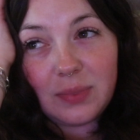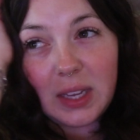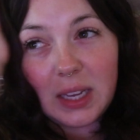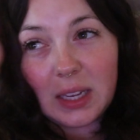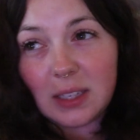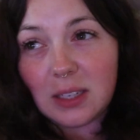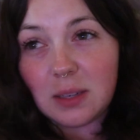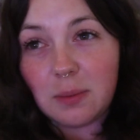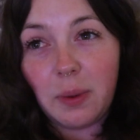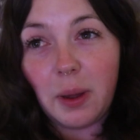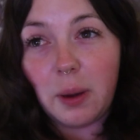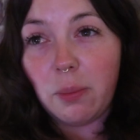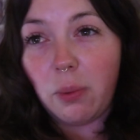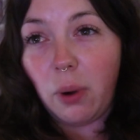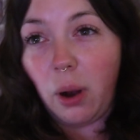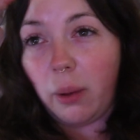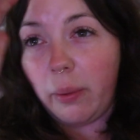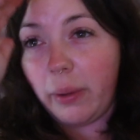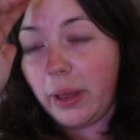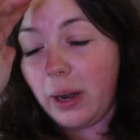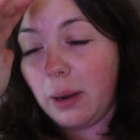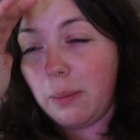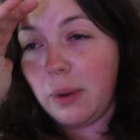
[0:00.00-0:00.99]
head to bed
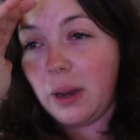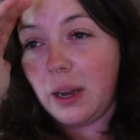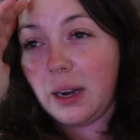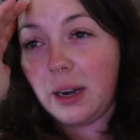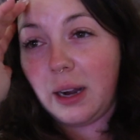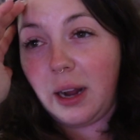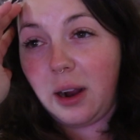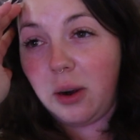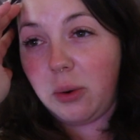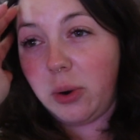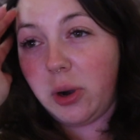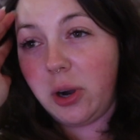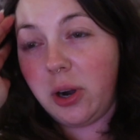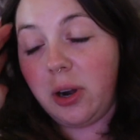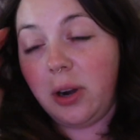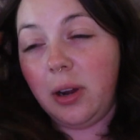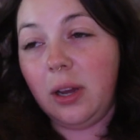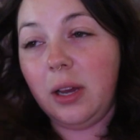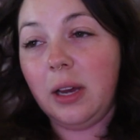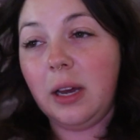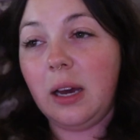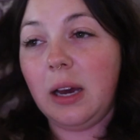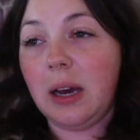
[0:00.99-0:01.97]
probably in about an hour.
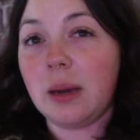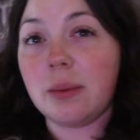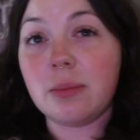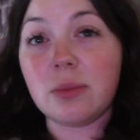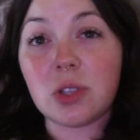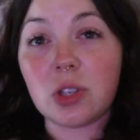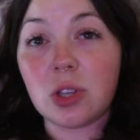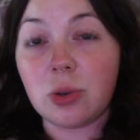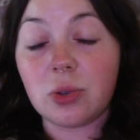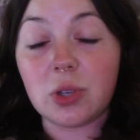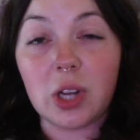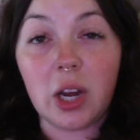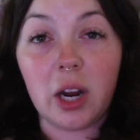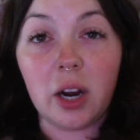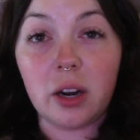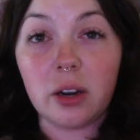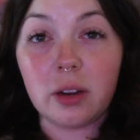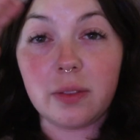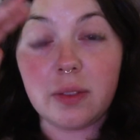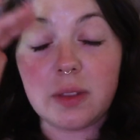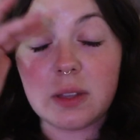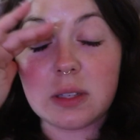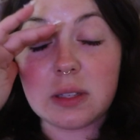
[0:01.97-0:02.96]
I'm so
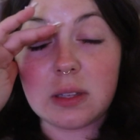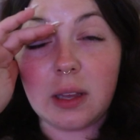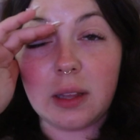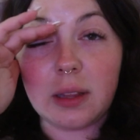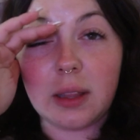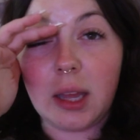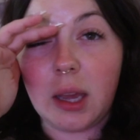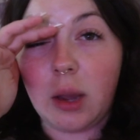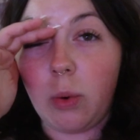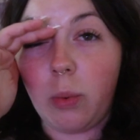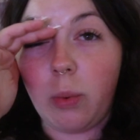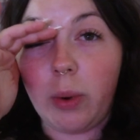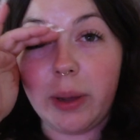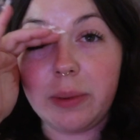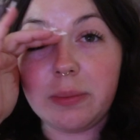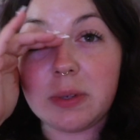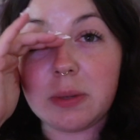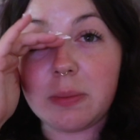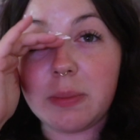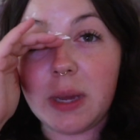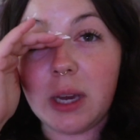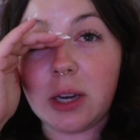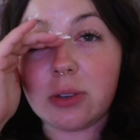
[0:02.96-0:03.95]
tired. The sun like
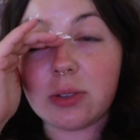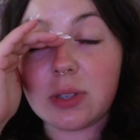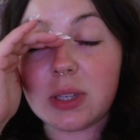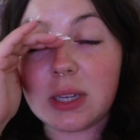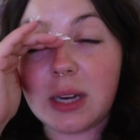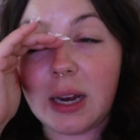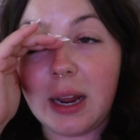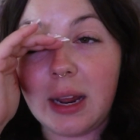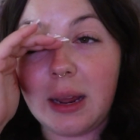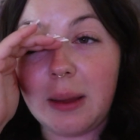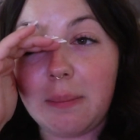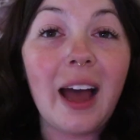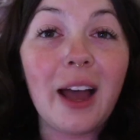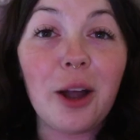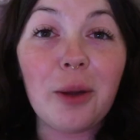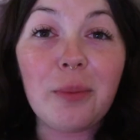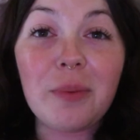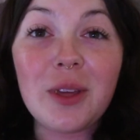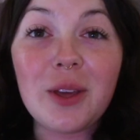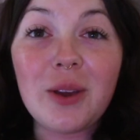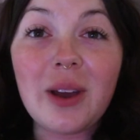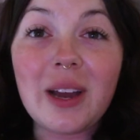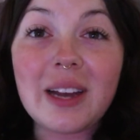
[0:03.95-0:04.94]
wiped me out today. I hope
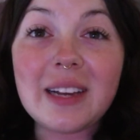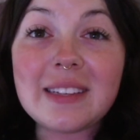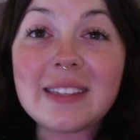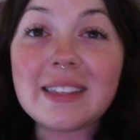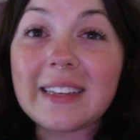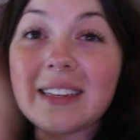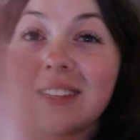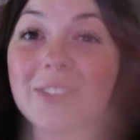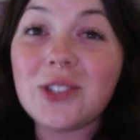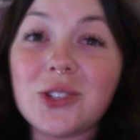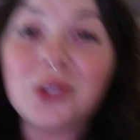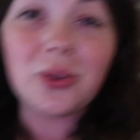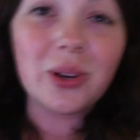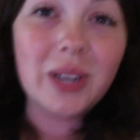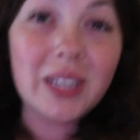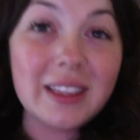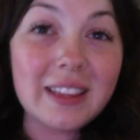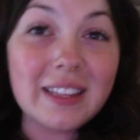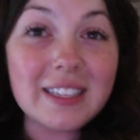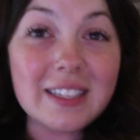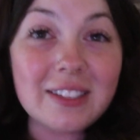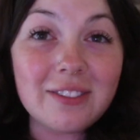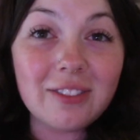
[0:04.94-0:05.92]
that you guys enjoyed
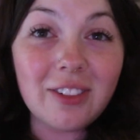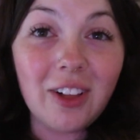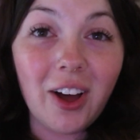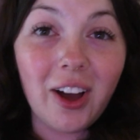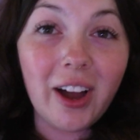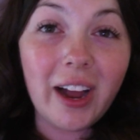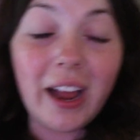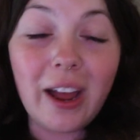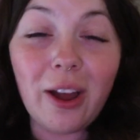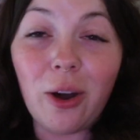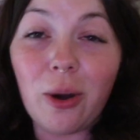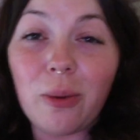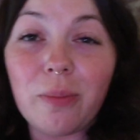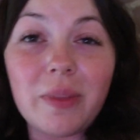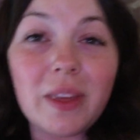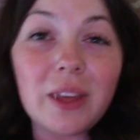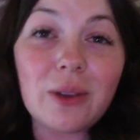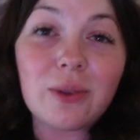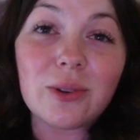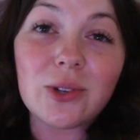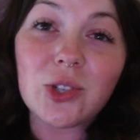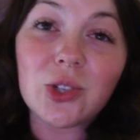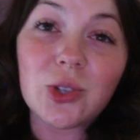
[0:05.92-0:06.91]
this vlog. I hope that
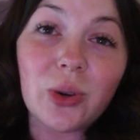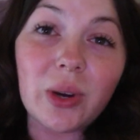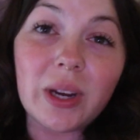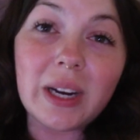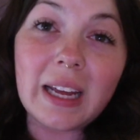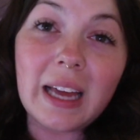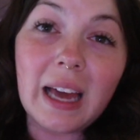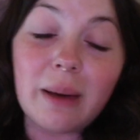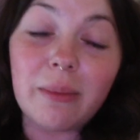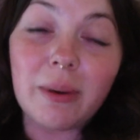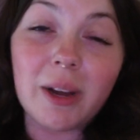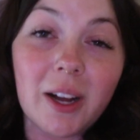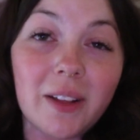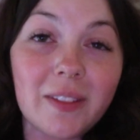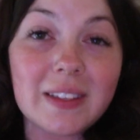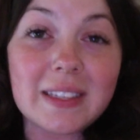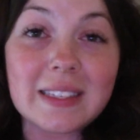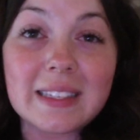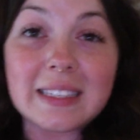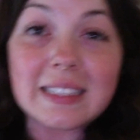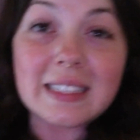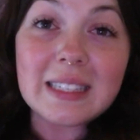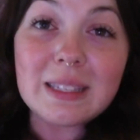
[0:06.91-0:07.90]
you enjoyed coming on
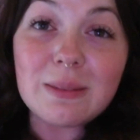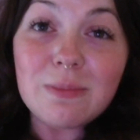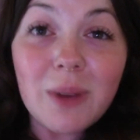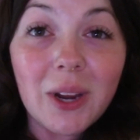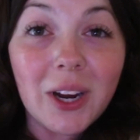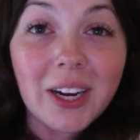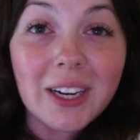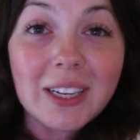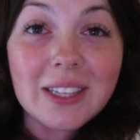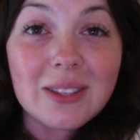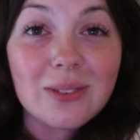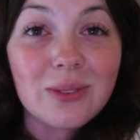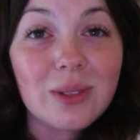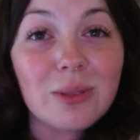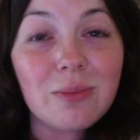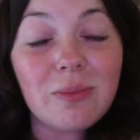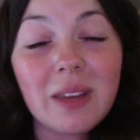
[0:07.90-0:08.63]
this experience with